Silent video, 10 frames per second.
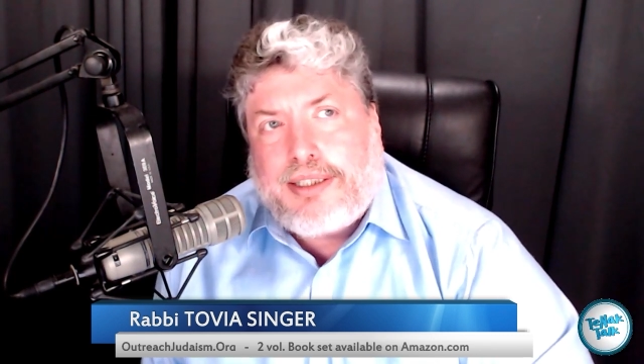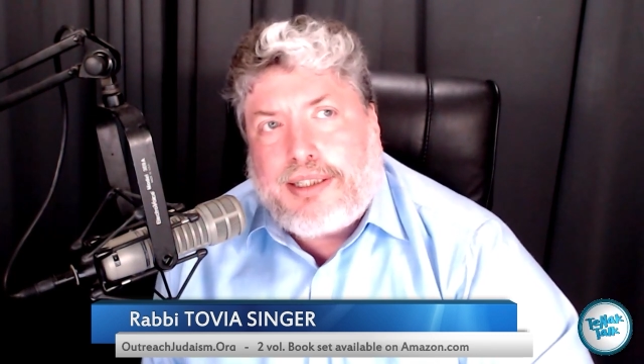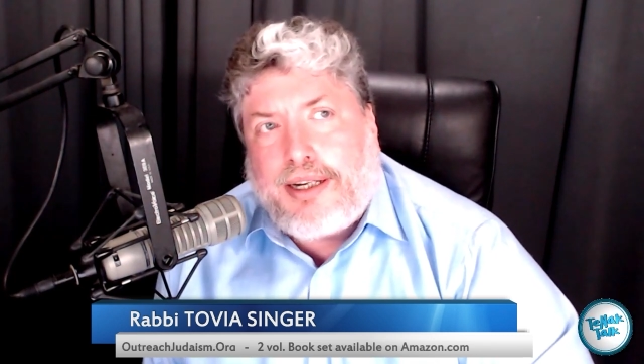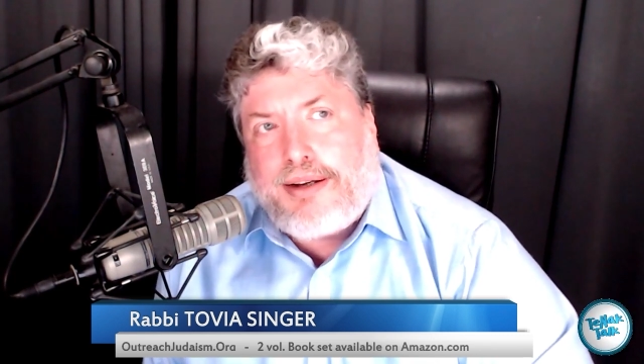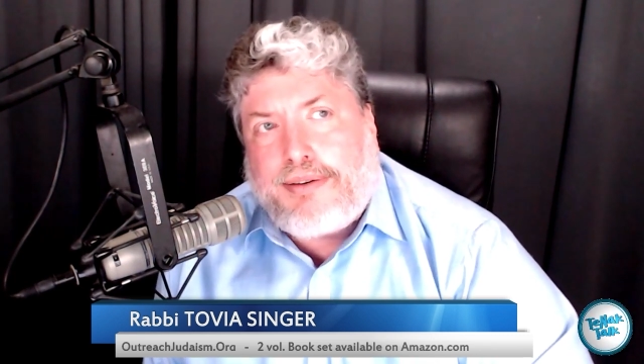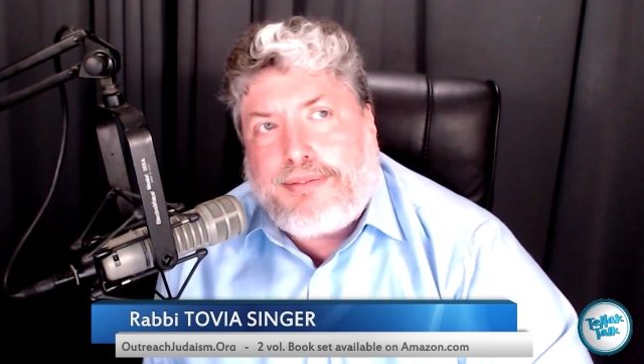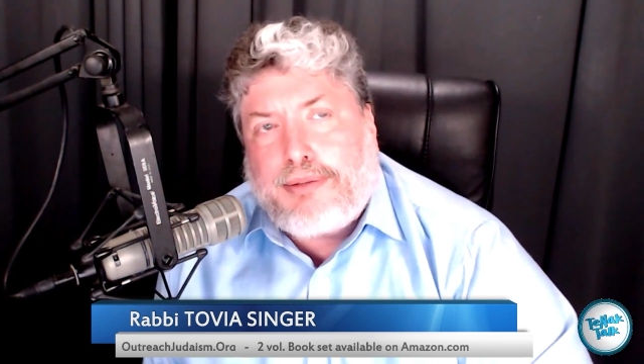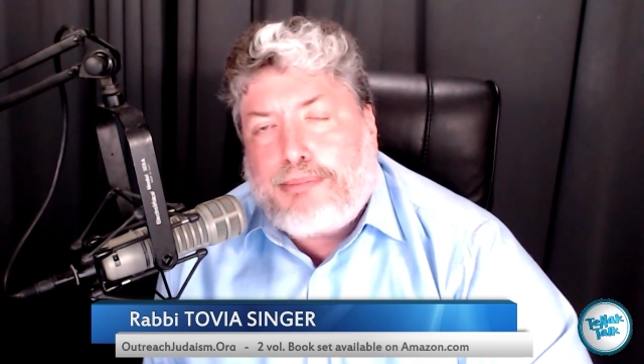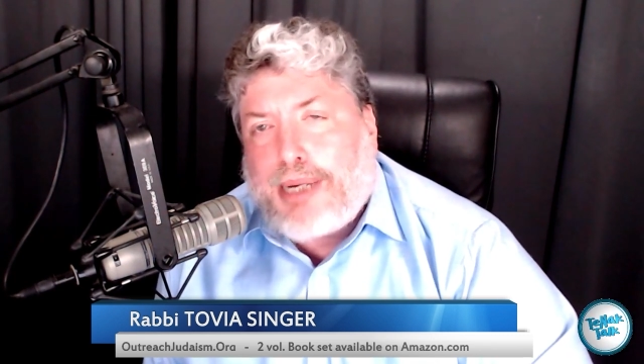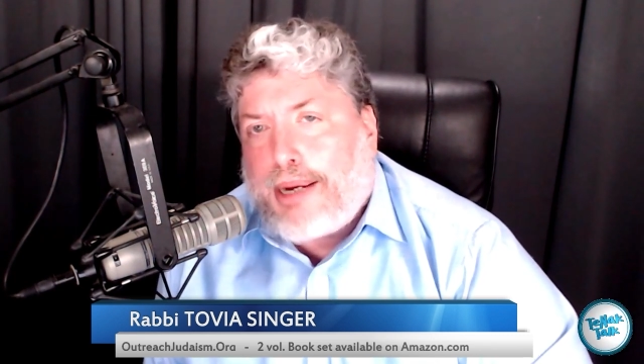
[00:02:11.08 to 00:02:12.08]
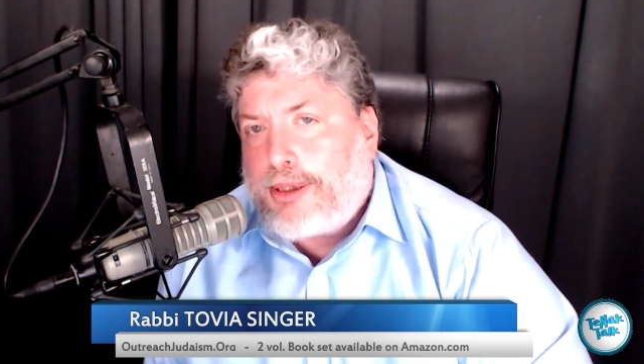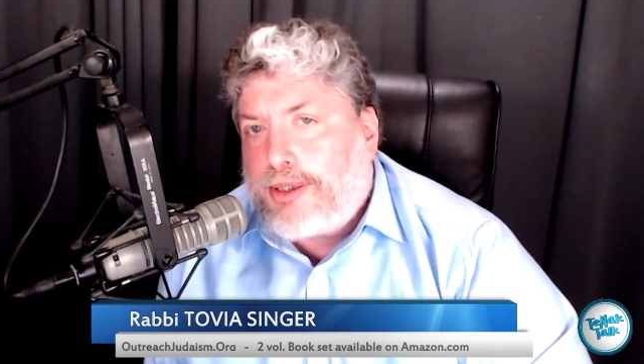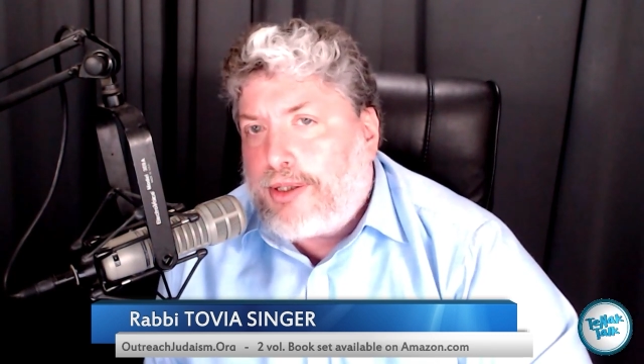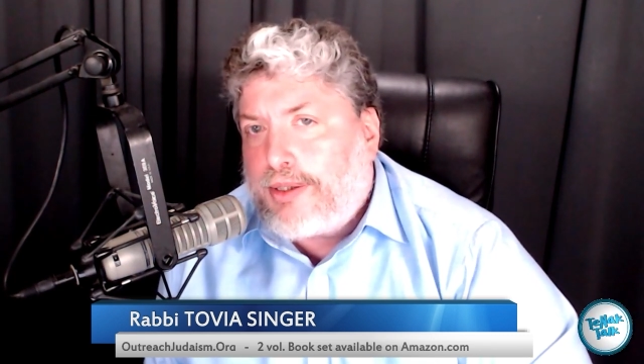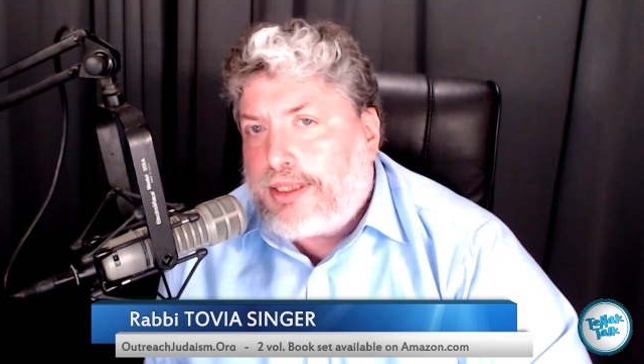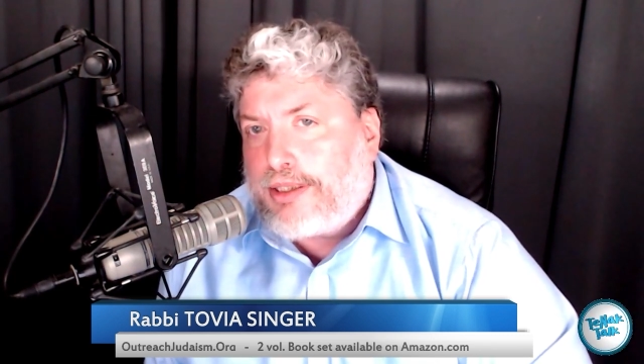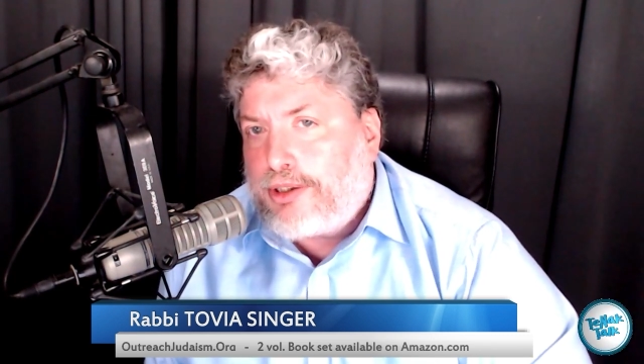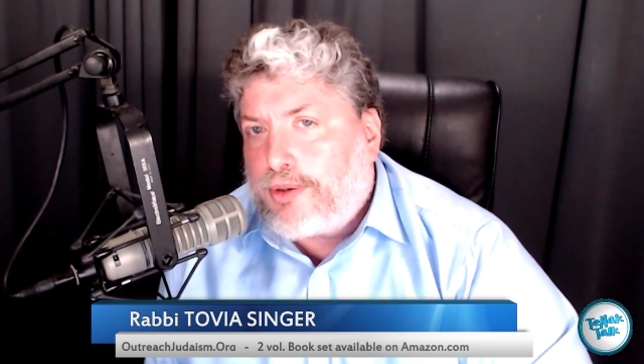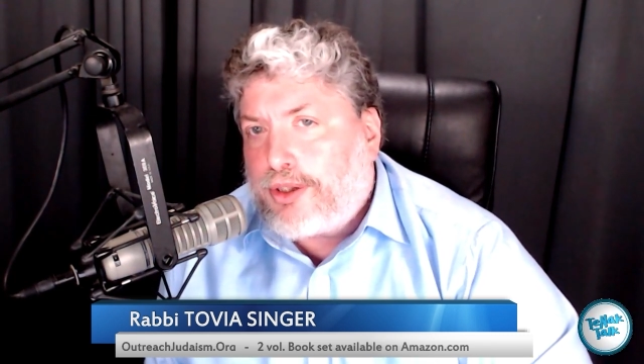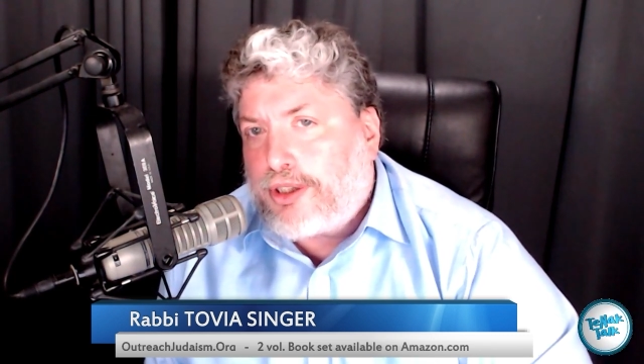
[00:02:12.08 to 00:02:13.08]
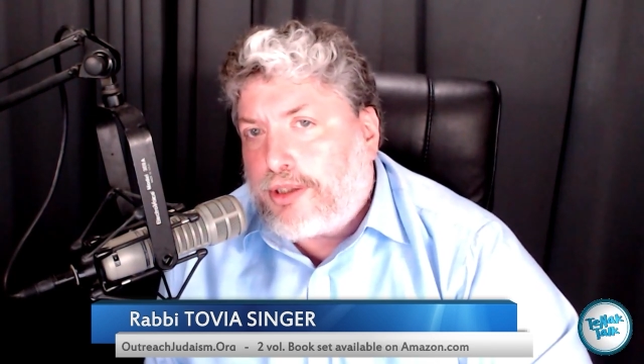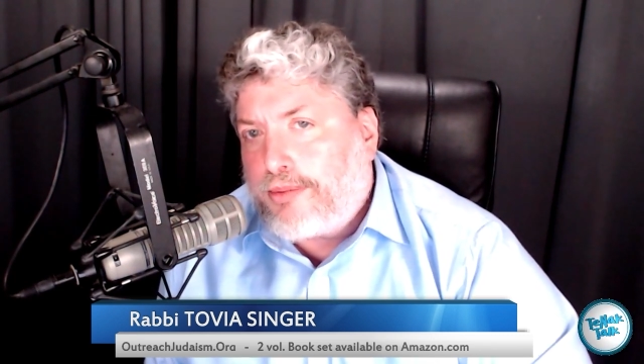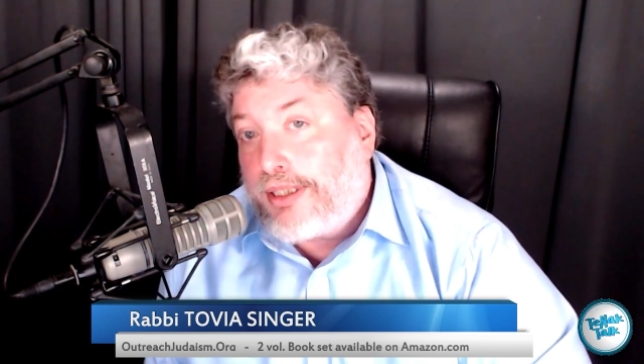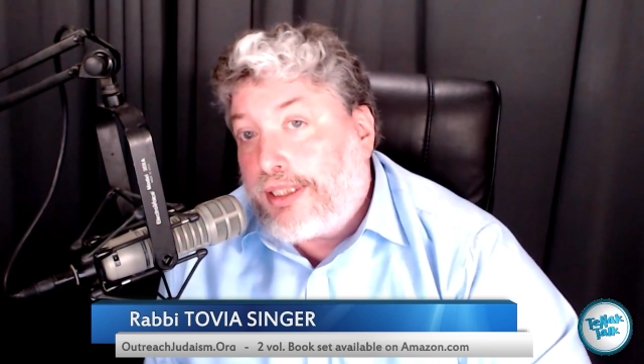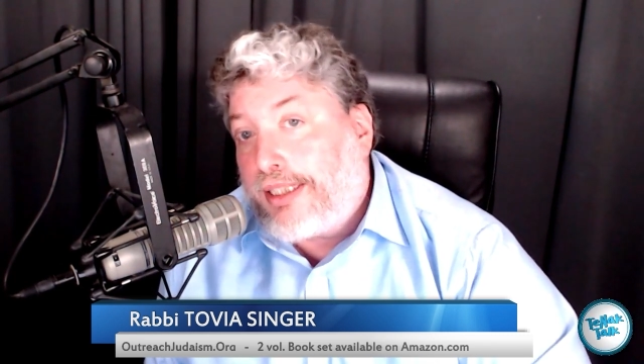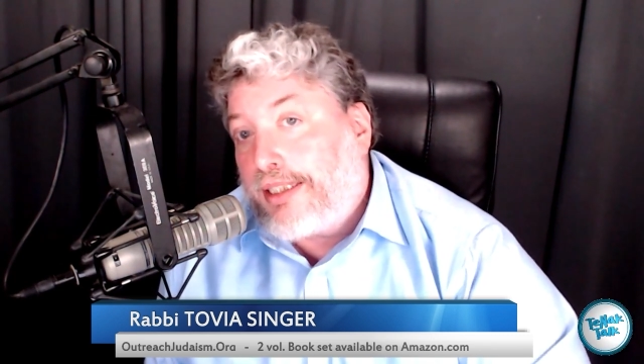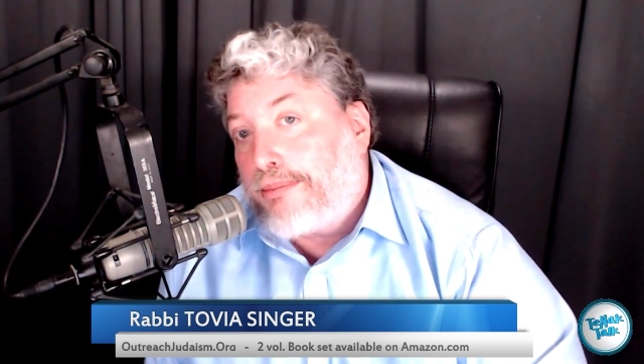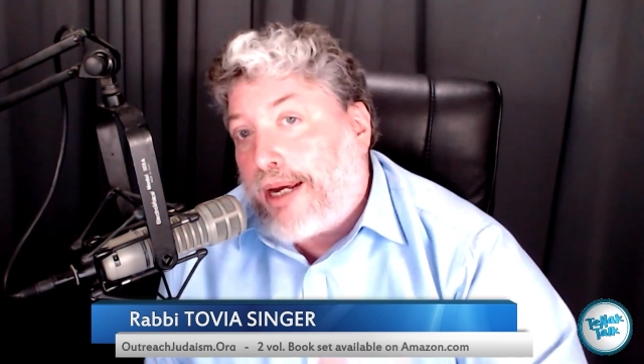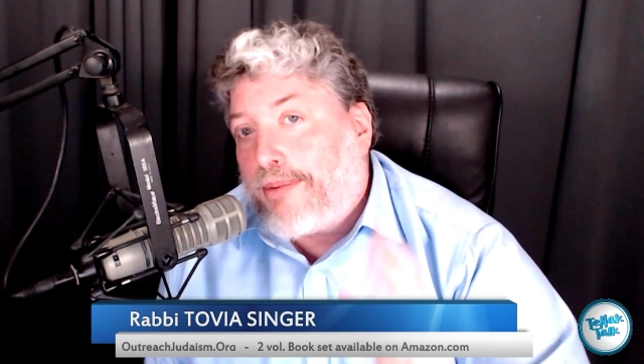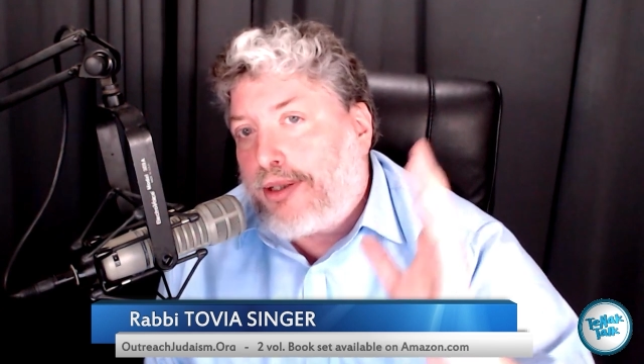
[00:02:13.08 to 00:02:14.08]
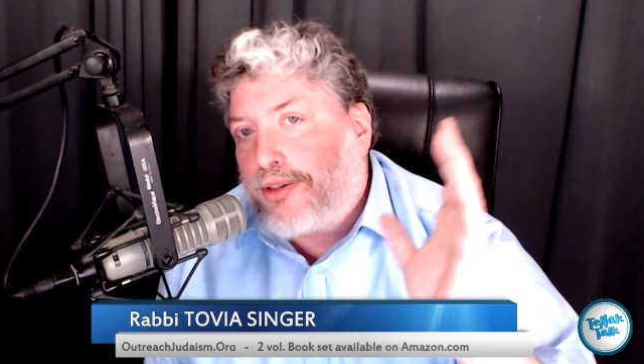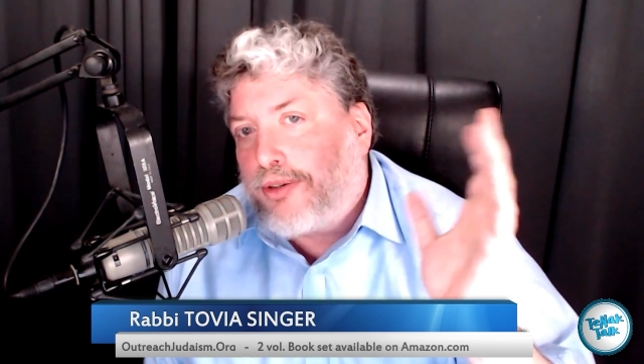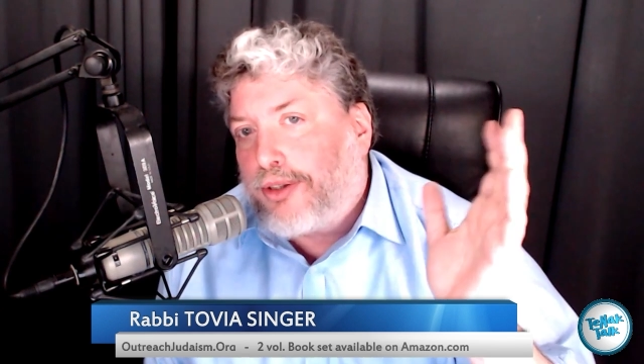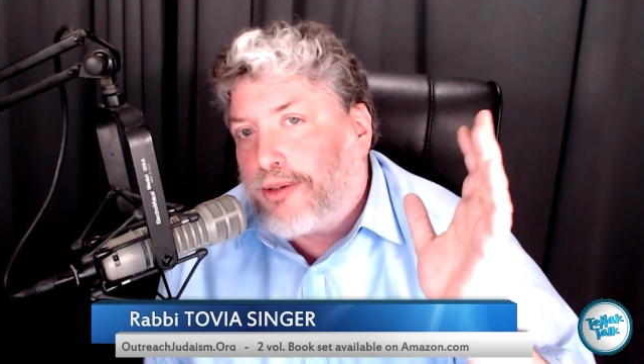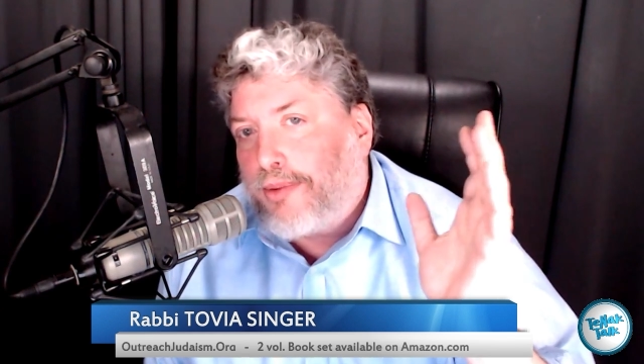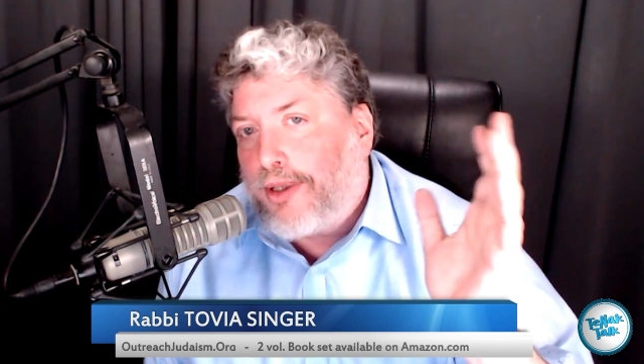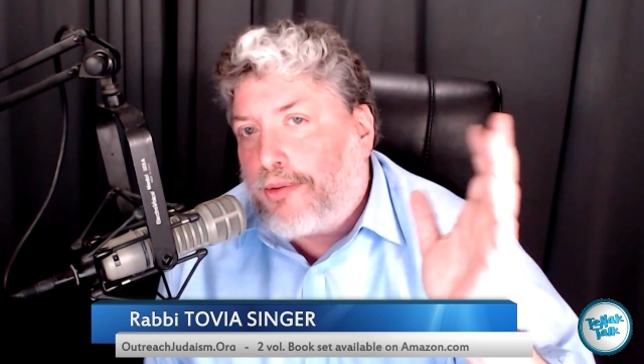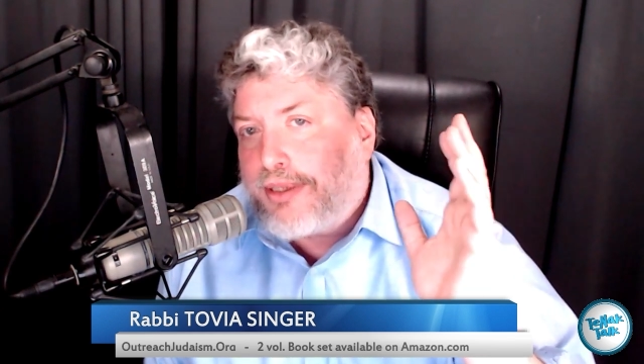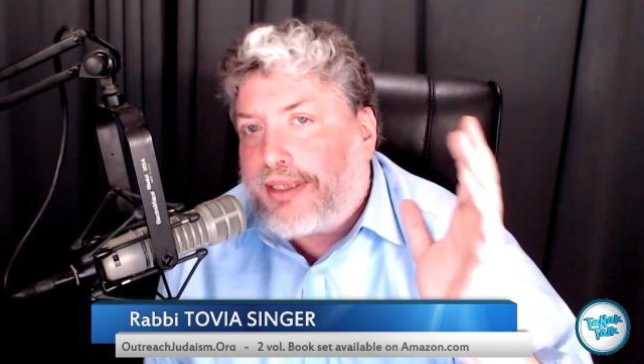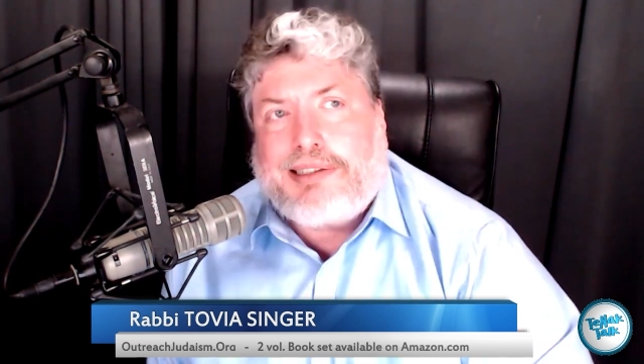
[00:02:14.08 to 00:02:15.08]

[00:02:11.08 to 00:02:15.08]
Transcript: of the Babylonian Jewish community, and the Babylonian Jewish community was the